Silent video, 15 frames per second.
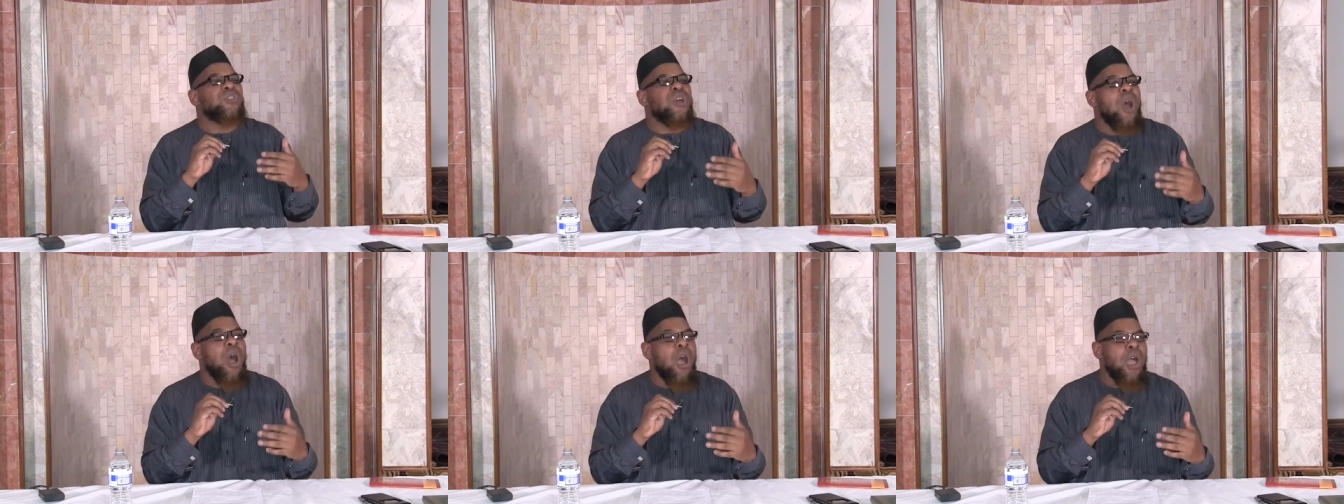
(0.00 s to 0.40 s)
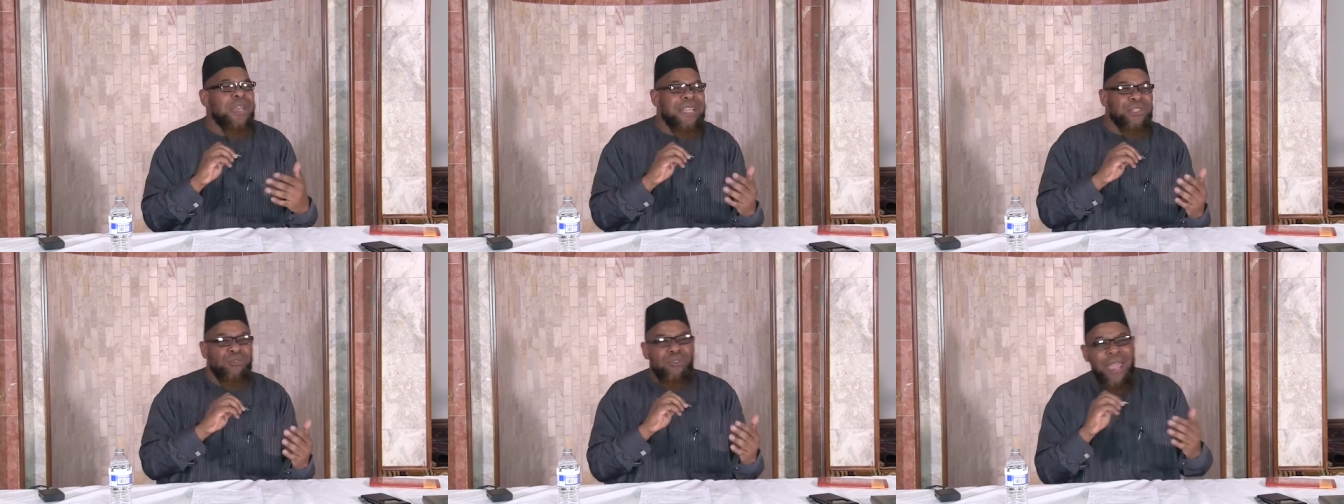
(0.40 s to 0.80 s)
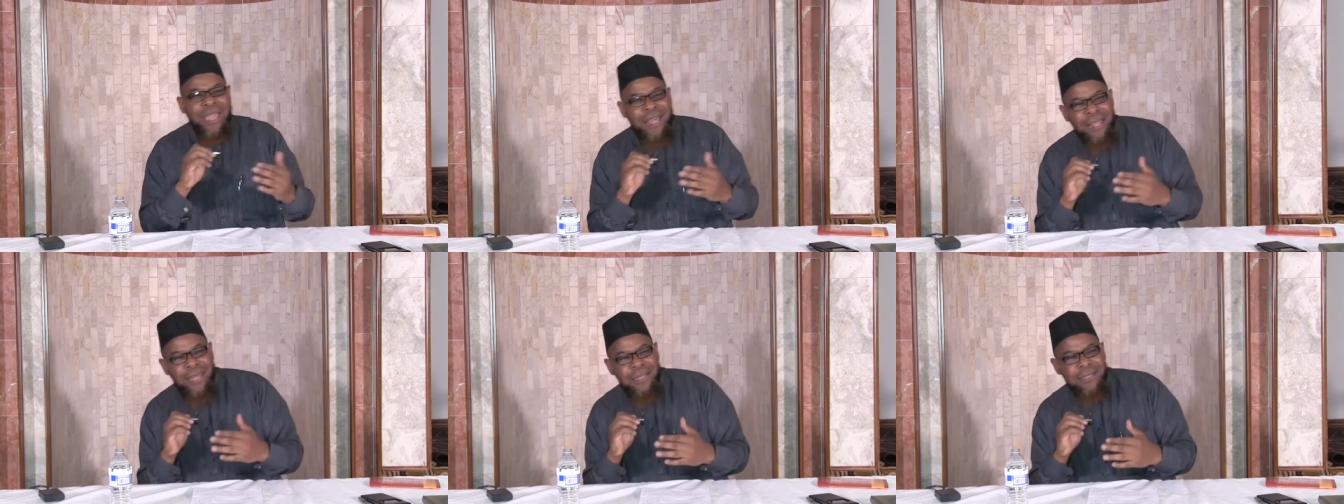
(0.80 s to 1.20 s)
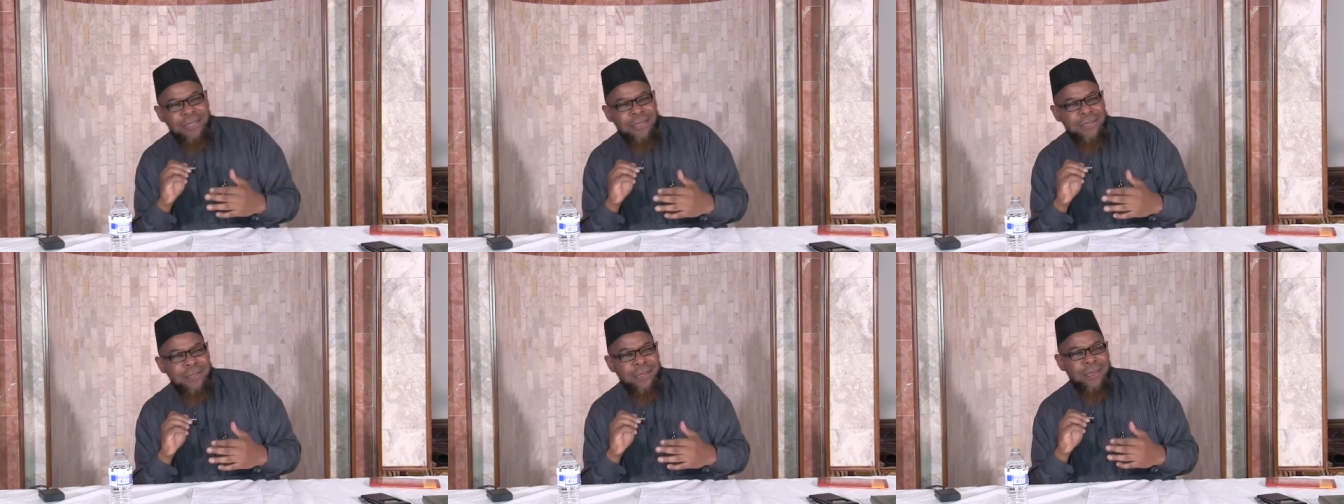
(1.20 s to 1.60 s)
his car he's is
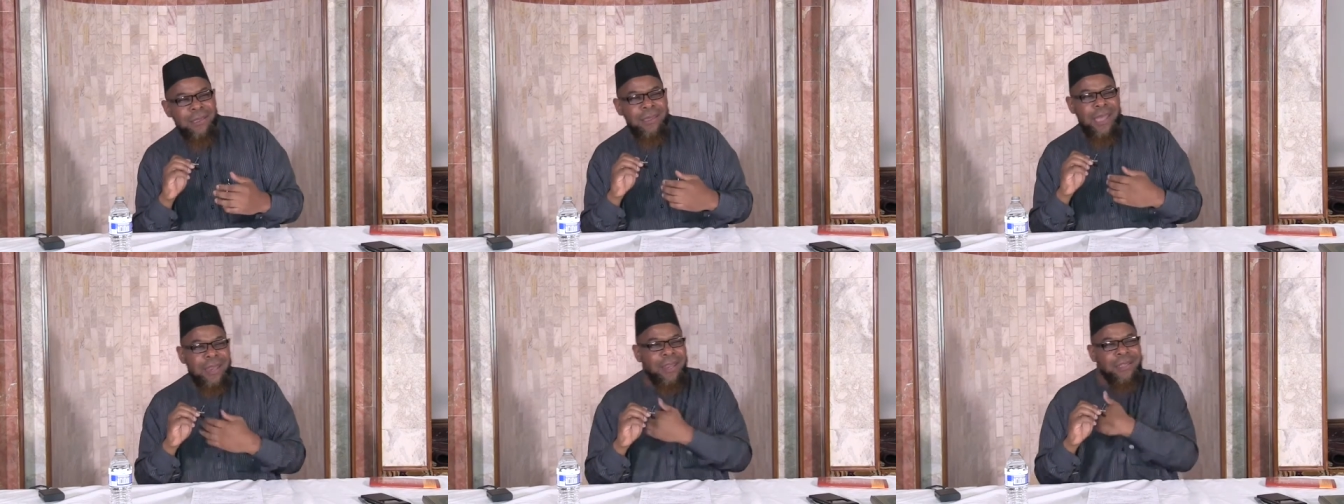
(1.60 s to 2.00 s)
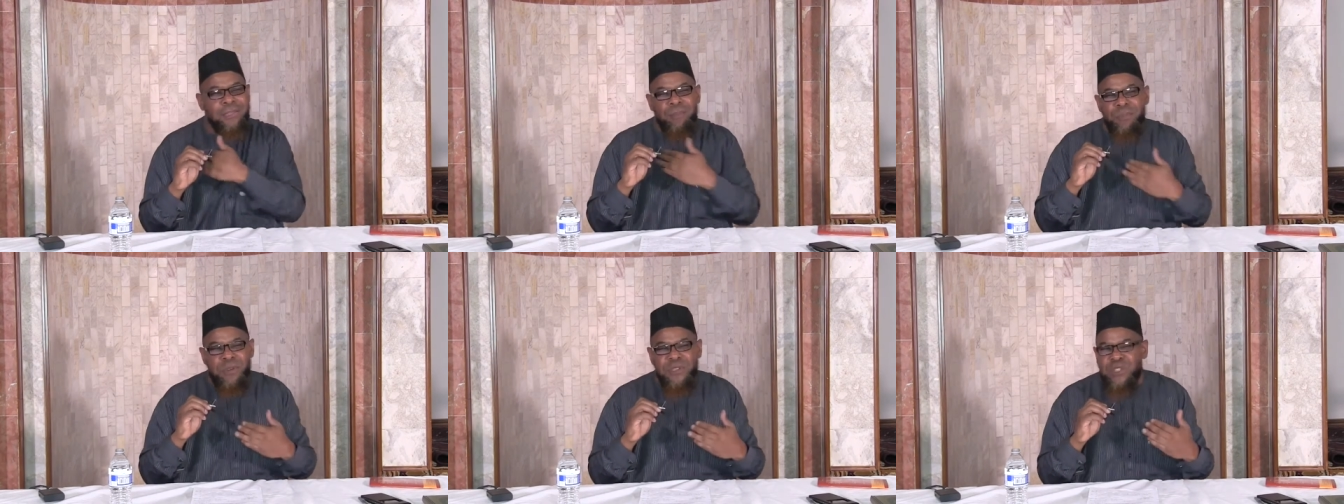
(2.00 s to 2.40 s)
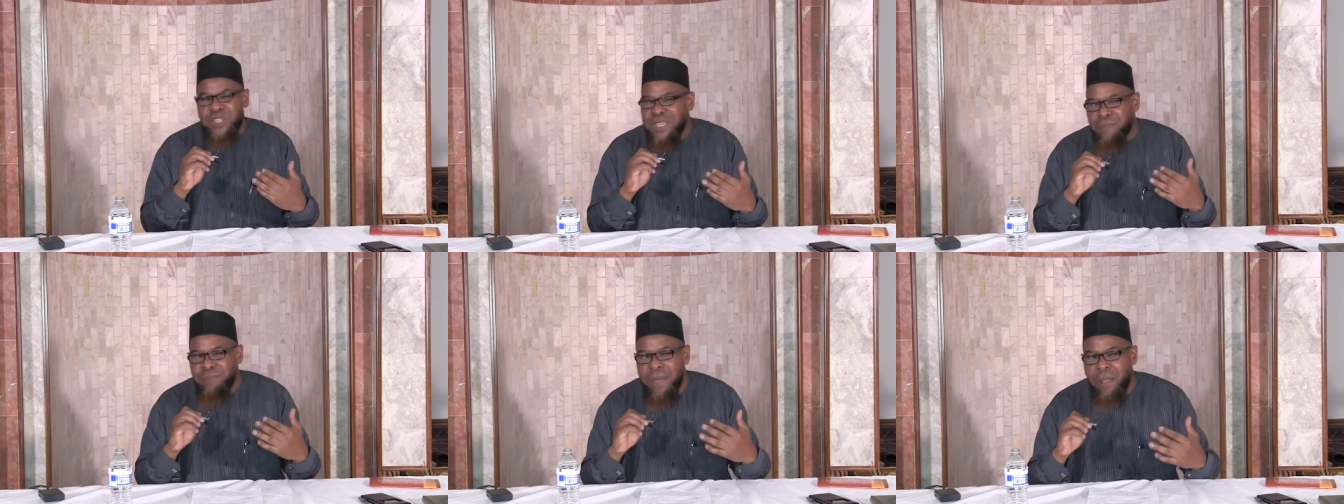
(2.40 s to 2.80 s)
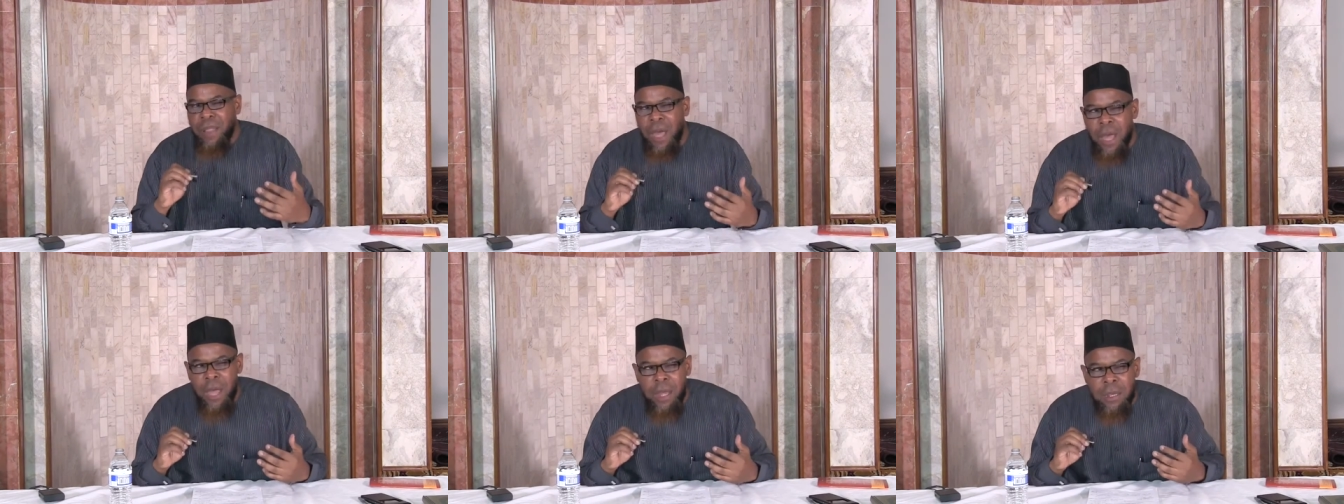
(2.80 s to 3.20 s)
reckless and he doesn't put a seatbelt
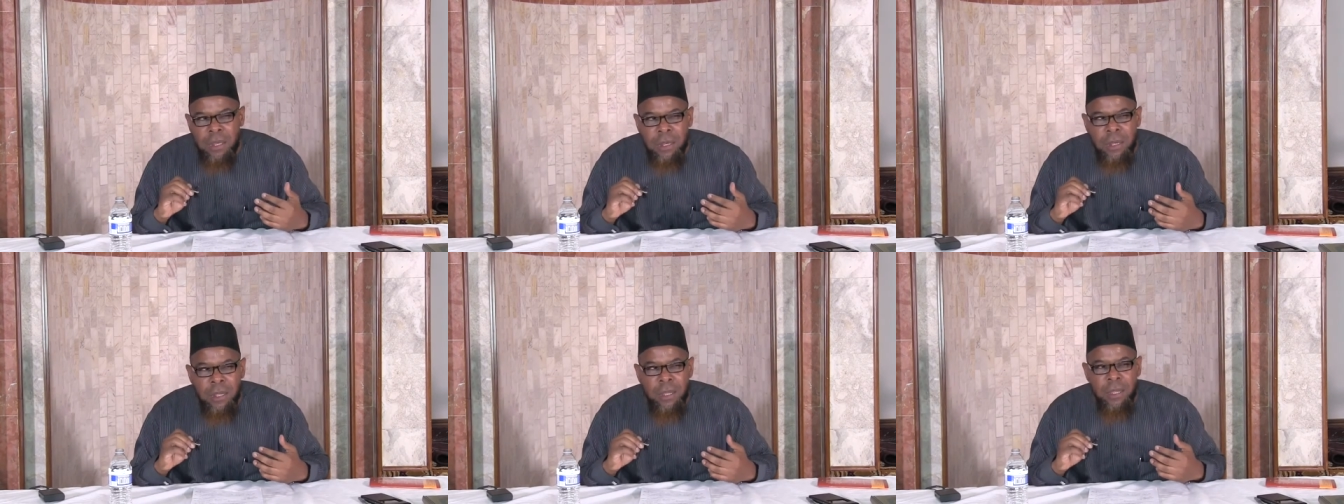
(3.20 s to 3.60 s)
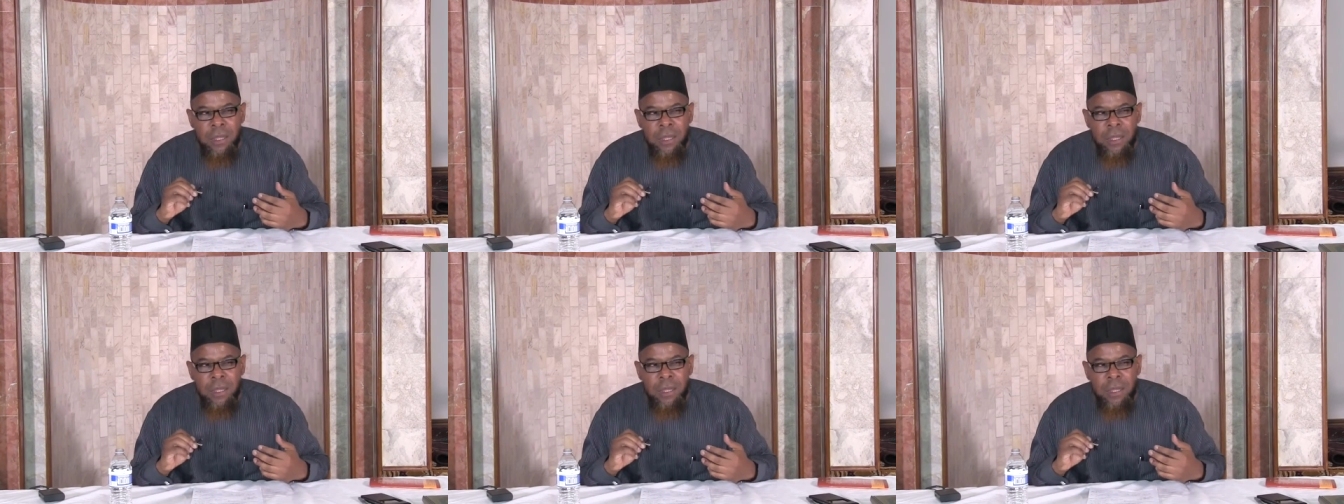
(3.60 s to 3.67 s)
on,